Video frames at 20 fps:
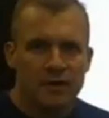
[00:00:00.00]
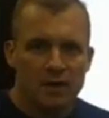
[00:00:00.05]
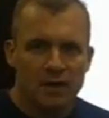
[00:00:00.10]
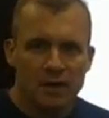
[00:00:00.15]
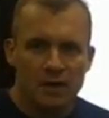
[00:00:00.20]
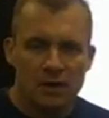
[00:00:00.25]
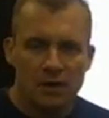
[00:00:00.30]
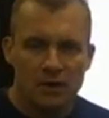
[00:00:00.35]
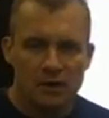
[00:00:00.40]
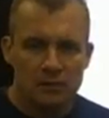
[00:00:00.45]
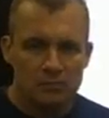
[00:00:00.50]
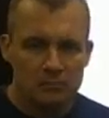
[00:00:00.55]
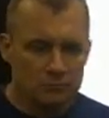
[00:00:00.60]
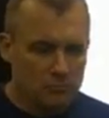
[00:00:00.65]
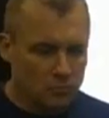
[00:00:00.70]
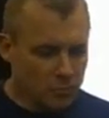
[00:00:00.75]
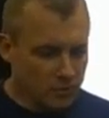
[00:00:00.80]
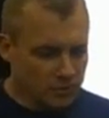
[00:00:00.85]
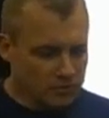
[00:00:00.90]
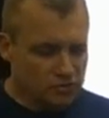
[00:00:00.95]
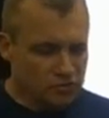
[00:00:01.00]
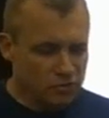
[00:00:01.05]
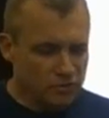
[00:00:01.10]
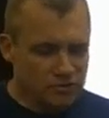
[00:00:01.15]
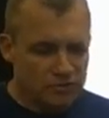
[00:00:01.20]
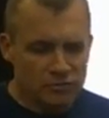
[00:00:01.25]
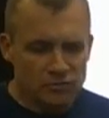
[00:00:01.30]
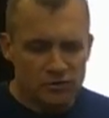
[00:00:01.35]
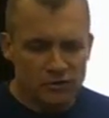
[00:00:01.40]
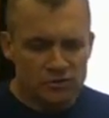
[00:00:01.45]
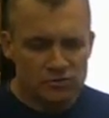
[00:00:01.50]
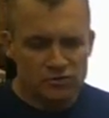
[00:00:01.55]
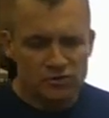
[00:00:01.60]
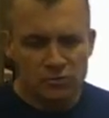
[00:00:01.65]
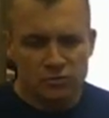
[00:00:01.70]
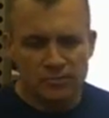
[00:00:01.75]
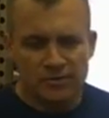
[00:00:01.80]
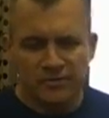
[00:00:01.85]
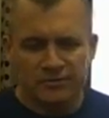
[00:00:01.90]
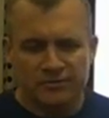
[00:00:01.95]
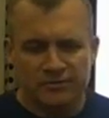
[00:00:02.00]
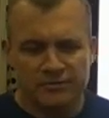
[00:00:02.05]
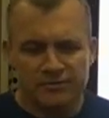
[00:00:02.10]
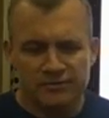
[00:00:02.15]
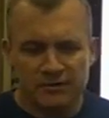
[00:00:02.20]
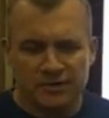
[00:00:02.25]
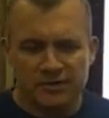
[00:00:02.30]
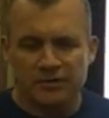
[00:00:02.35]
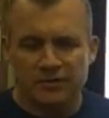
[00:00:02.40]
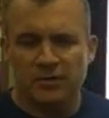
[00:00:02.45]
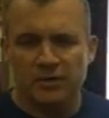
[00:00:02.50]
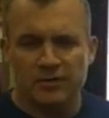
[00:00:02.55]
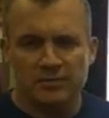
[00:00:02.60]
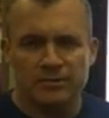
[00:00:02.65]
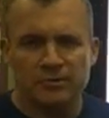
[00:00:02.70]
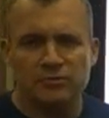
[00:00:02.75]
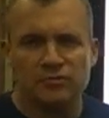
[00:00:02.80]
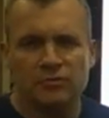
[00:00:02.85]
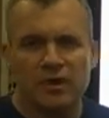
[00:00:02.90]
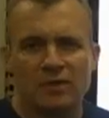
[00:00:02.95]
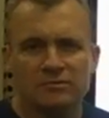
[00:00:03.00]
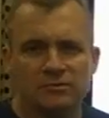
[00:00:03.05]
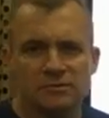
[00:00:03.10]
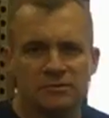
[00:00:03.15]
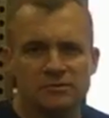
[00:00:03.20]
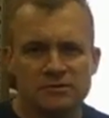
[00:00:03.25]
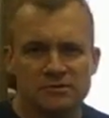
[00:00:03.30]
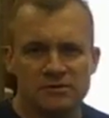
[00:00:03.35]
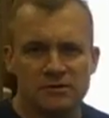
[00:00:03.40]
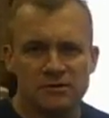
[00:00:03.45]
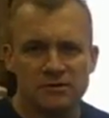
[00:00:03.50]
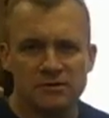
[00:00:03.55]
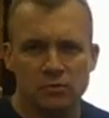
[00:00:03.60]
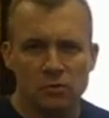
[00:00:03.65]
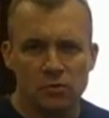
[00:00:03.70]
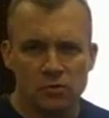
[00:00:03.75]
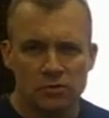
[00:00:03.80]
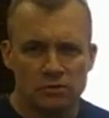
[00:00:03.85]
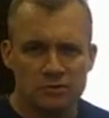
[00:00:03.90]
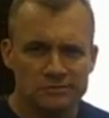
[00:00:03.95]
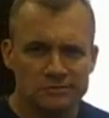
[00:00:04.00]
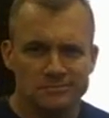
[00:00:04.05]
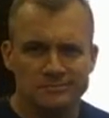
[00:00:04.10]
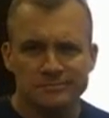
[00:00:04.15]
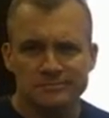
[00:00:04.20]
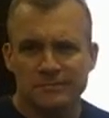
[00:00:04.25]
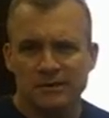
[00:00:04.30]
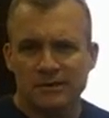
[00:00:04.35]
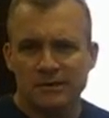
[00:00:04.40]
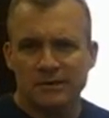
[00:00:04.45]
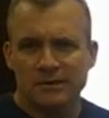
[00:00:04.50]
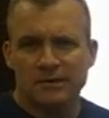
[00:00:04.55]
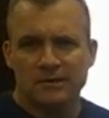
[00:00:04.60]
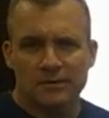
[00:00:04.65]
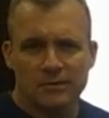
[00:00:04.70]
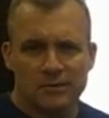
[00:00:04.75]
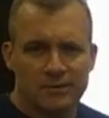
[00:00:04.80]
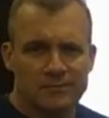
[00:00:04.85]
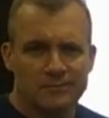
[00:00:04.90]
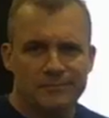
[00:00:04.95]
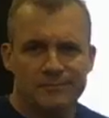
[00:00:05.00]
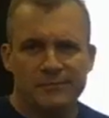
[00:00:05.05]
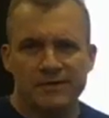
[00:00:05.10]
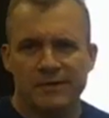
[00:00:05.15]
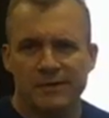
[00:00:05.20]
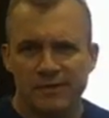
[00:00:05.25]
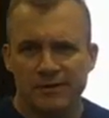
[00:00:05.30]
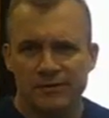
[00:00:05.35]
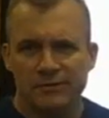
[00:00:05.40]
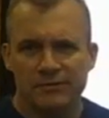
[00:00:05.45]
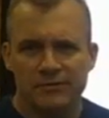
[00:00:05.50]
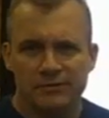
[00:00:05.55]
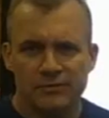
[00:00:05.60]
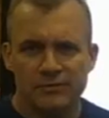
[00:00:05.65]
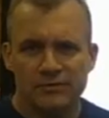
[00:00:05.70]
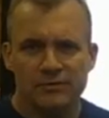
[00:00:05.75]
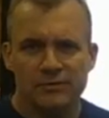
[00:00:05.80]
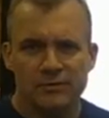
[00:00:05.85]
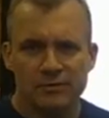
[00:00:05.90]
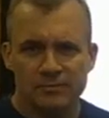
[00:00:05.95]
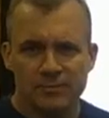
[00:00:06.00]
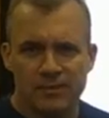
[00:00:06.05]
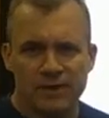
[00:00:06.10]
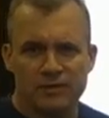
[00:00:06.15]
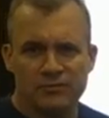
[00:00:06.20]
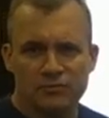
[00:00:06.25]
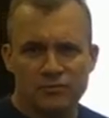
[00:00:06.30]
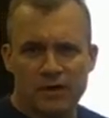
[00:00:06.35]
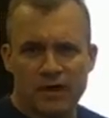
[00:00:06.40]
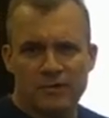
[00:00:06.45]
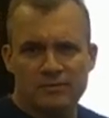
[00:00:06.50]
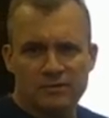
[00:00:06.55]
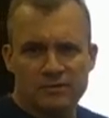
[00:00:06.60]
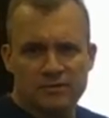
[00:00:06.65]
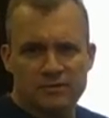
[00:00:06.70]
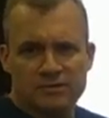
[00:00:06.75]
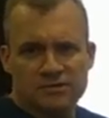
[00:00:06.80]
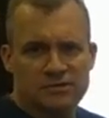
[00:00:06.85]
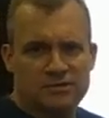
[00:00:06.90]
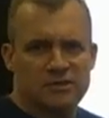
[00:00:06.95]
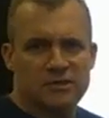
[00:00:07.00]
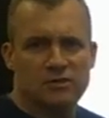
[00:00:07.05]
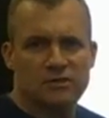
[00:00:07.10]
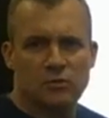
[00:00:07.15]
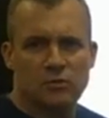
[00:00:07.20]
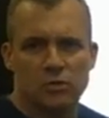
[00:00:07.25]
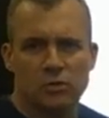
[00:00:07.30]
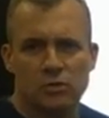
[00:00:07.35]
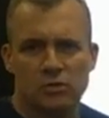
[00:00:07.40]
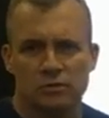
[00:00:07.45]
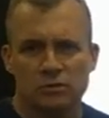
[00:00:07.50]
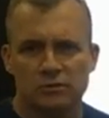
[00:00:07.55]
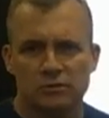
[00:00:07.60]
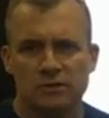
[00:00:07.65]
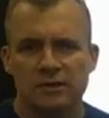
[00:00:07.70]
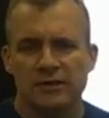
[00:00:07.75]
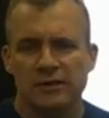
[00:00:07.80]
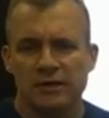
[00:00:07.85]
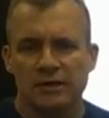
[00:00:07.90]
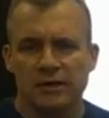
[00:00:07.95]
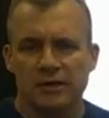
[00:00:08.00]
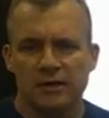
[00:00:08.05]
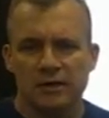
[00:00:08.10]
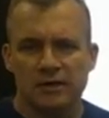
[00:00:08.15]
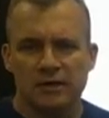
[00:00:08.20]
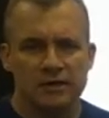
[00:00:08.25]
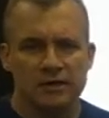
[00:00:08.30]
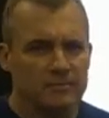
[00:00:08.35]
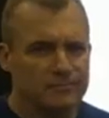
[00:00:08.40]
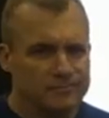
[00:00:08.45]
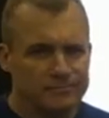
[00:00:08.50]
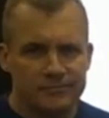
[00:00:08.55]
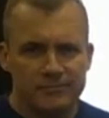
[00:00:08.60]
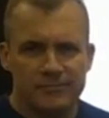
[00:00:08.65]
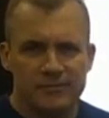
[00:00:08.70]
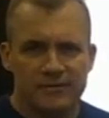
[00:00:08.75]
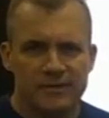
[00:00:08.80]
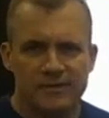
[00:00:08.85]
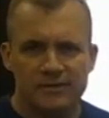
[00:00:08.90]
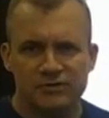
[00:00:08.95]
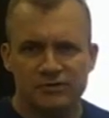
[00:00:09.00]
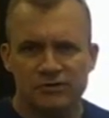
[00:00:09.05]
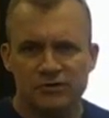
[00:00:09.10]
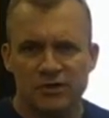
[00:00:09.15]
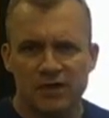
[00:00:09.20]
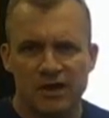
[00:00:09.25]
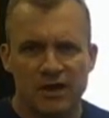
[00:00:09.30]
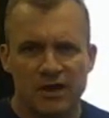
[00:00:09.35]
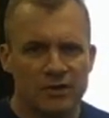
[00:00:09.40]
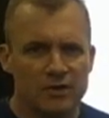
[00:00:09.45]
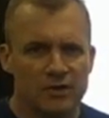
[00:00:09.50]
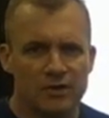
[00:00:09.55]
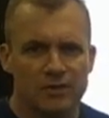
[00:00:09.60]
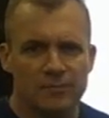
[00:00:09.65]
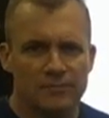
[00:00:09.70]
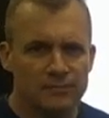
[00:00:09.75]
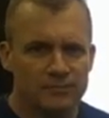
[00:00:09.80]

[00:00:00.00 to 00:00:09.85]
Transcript: When I joined the trade show business, I thought I'd be traveling, seeing the world. Well, here's my travel and seeing the world. Here's Chicago.